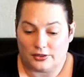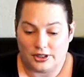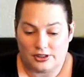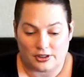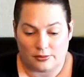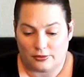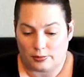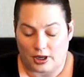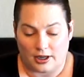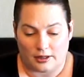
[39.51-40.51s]
Three, some
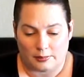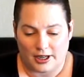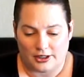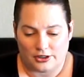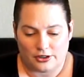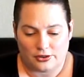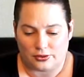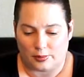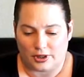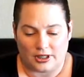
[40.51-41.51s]
pages
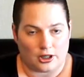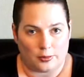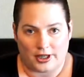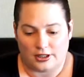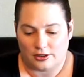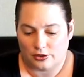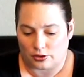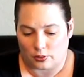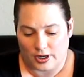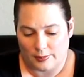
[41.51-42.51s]
from the yellow pages
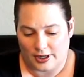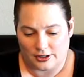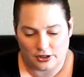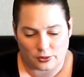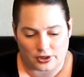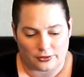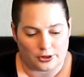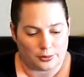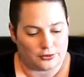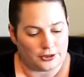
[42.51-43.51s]
or white pages, whichever
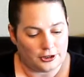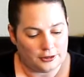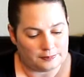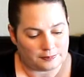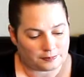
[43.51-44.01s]
you prefer.